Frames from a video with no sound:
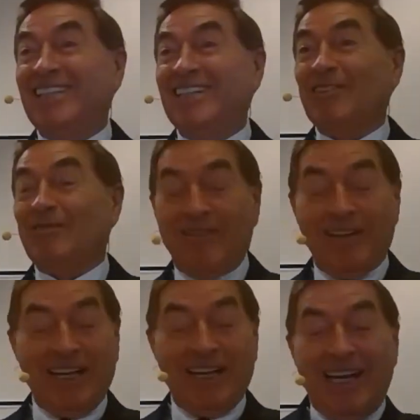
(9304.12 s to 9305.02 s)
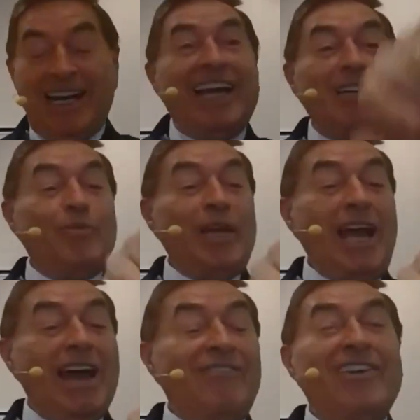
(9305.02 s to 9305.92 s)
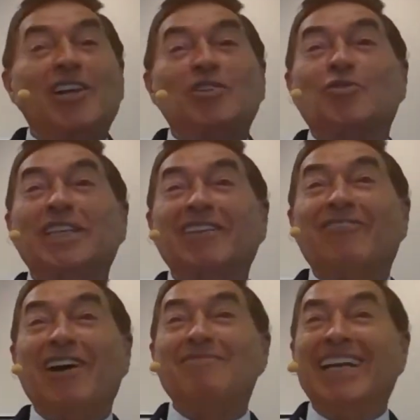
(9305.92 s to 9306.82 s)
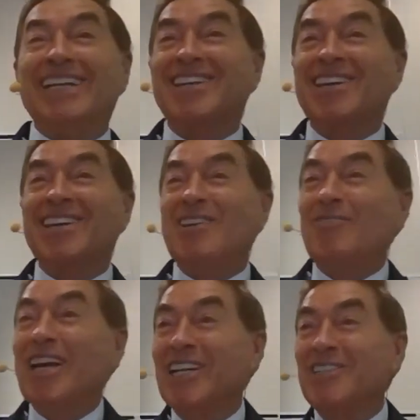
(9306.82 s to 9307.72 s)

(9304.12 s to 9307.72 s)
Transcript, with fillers: Uh, and we have 25 minutes, we can